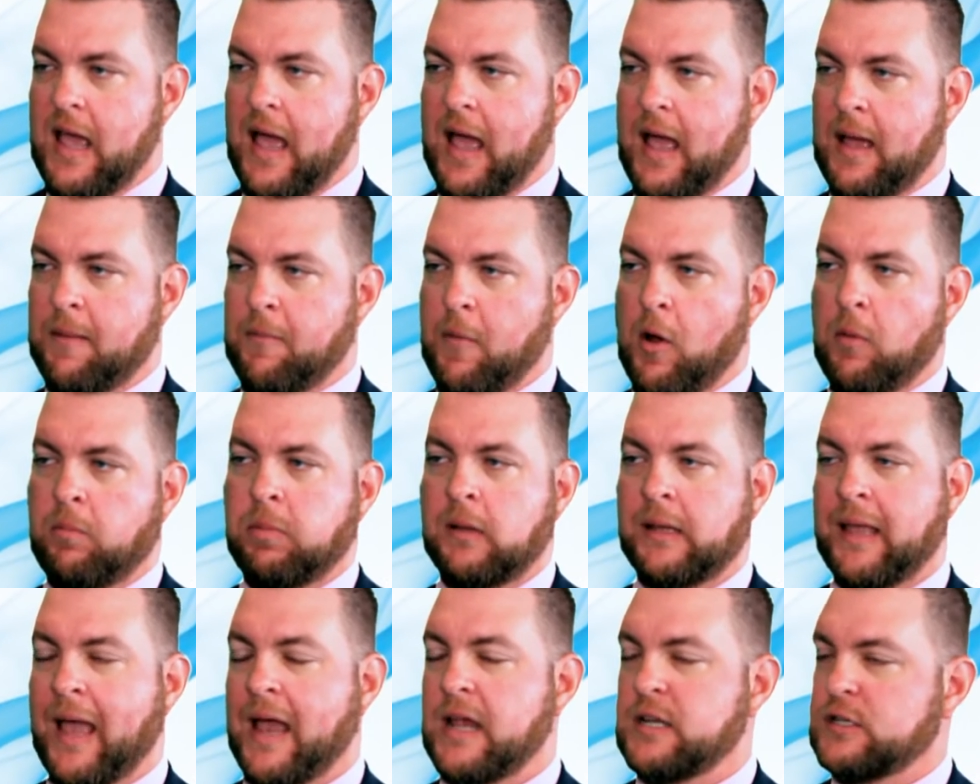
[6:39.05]
um,
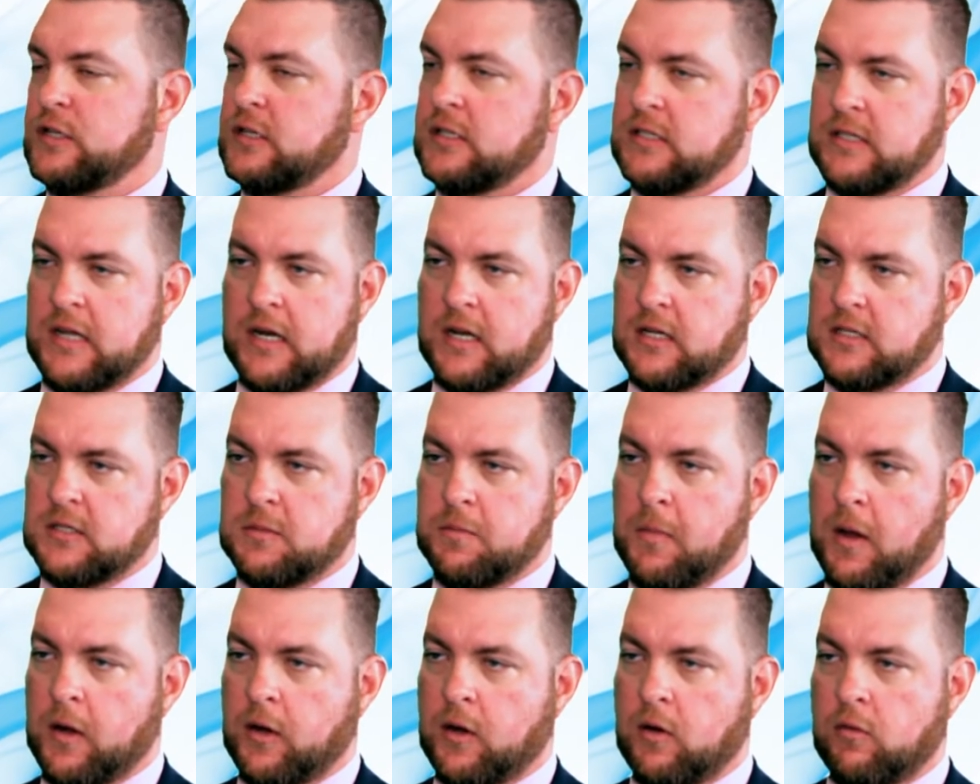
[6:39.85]
obligations that a
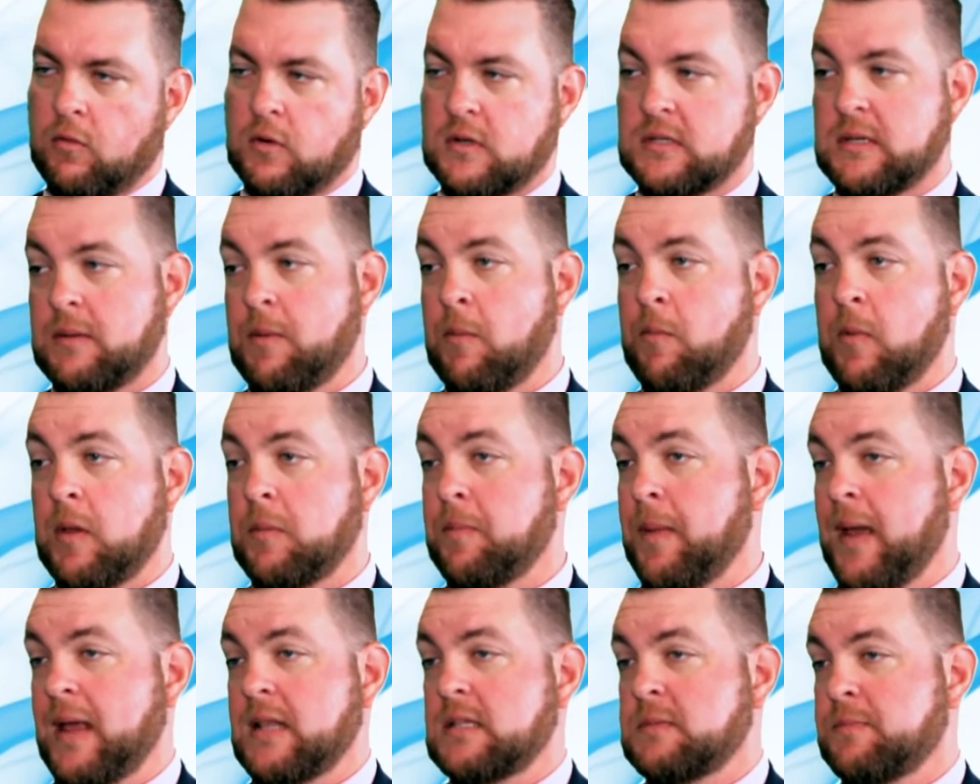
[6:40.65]
smoker or someone
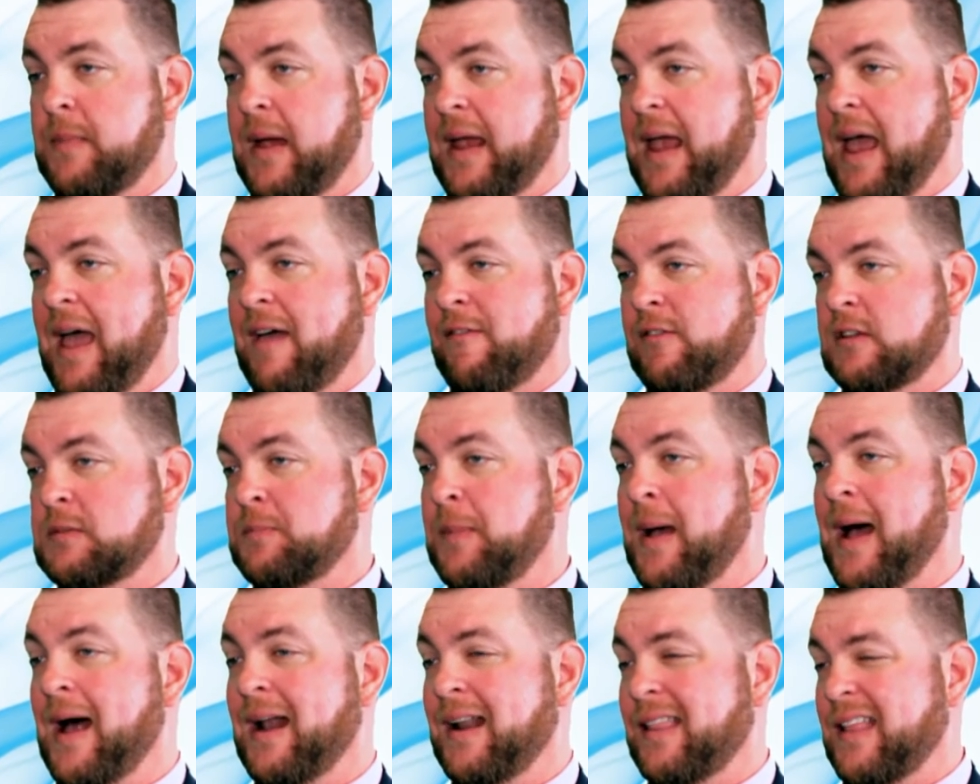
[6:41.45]
with pets may have as
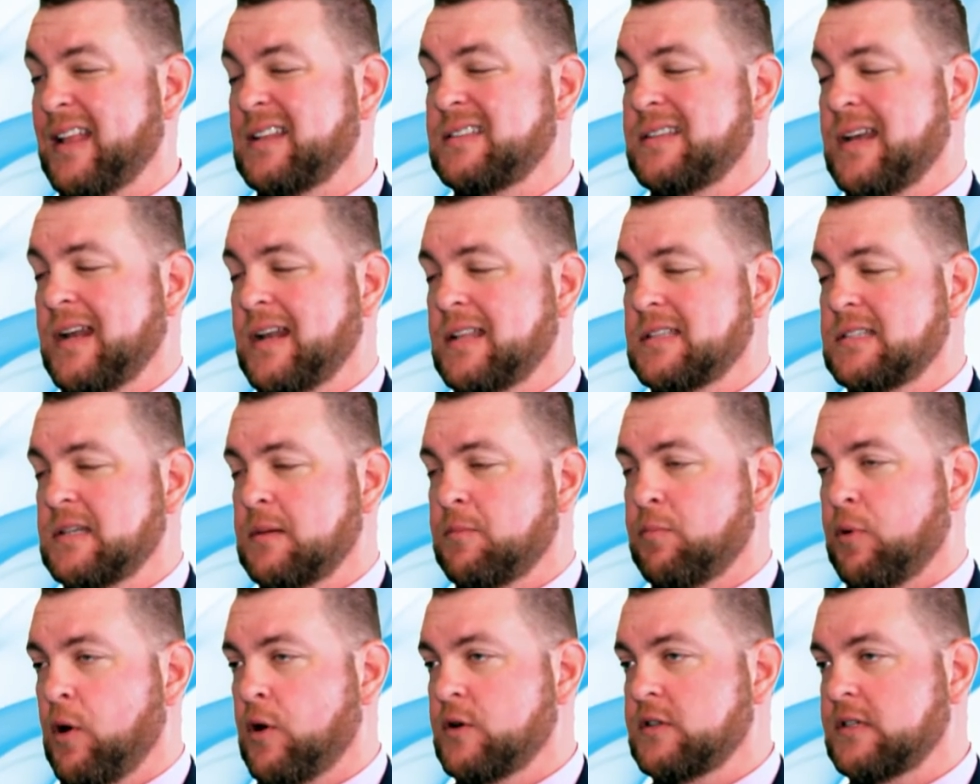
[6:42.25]
part of that
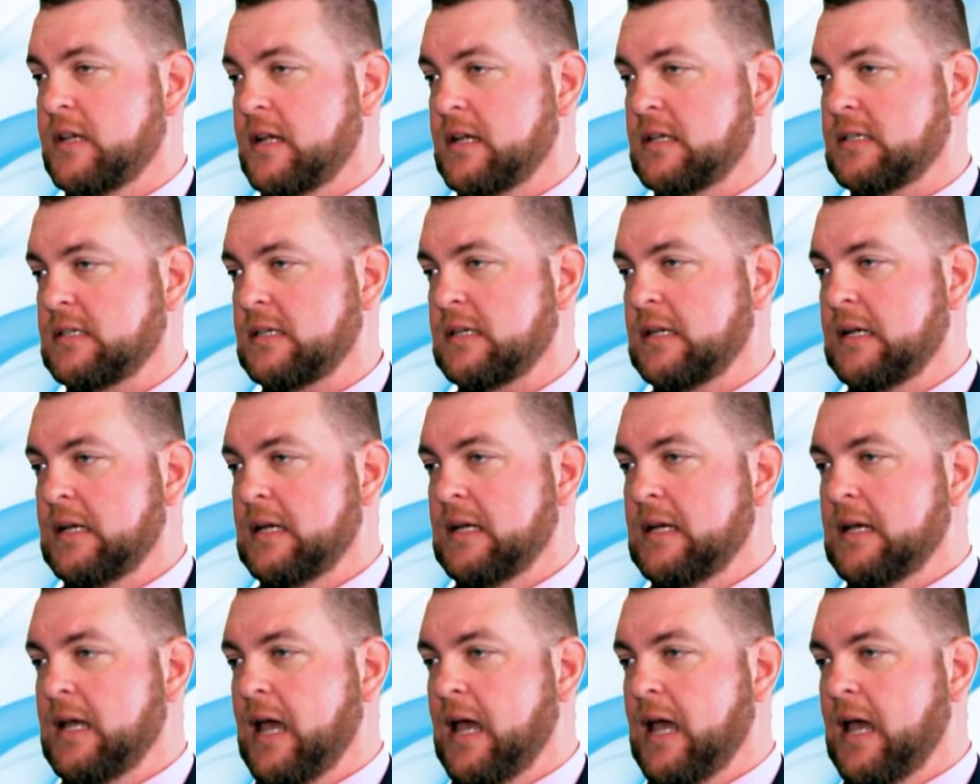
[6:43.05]
tenancy process.